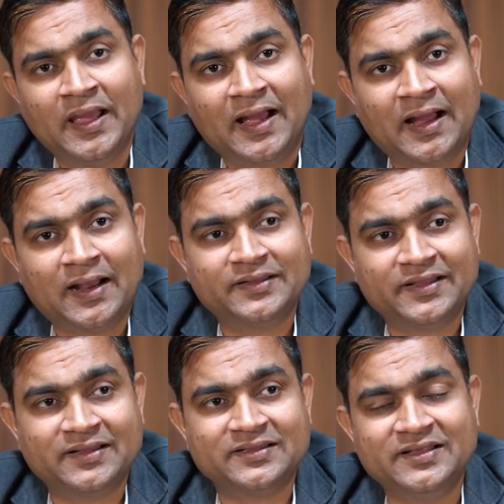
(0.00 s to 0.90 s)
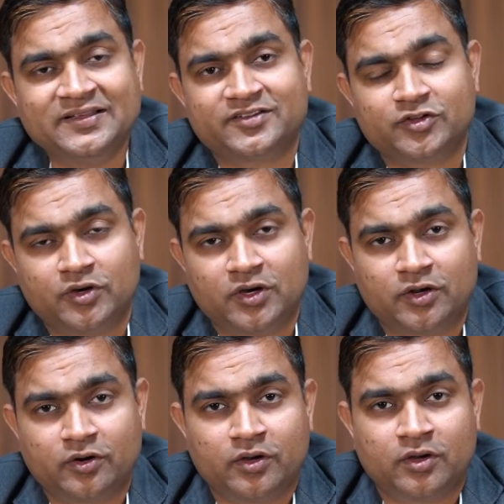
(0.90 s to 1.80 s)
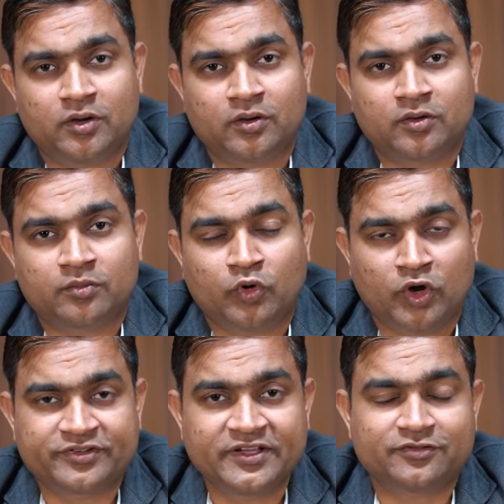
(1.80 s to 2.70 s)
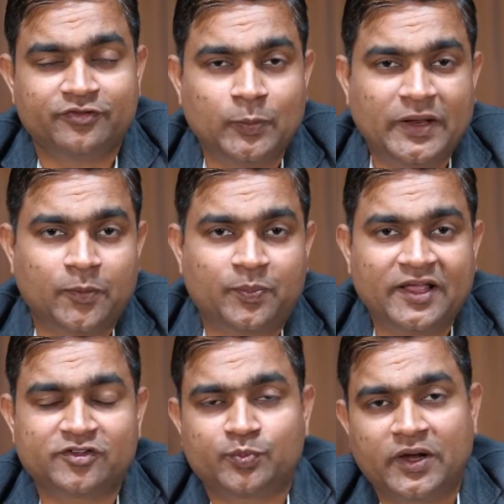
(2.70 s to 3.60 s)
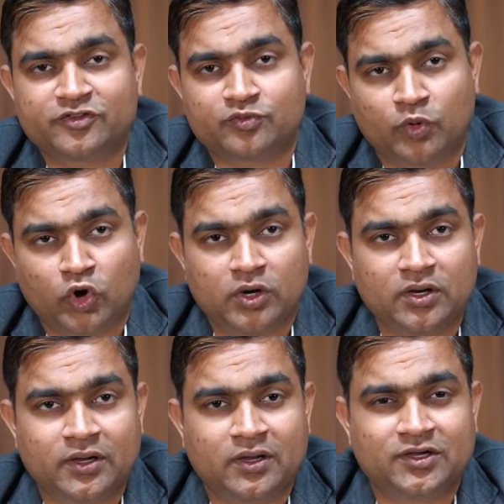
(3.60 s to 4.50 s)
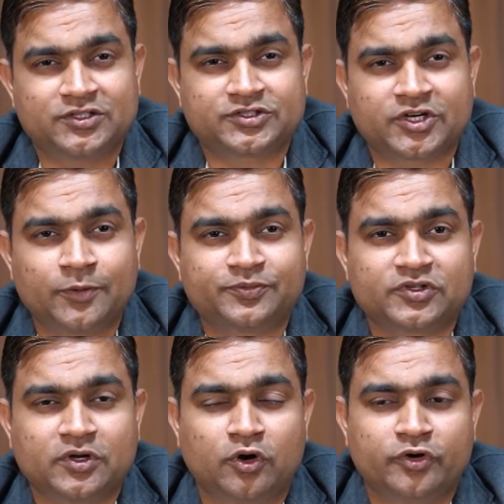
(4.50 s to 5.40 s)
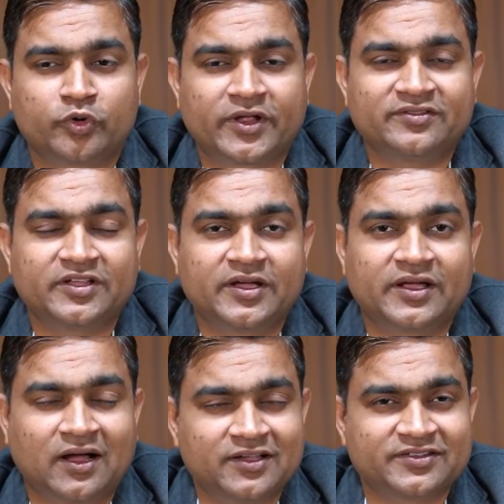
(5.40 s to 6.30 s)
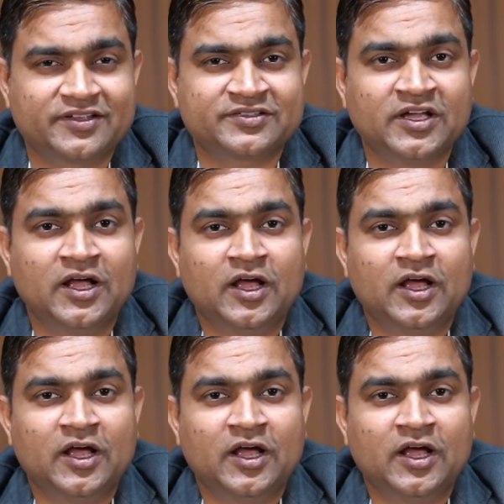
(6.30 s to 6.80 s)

And then these mosses will be replaced by small shrubs, or you can say grasses,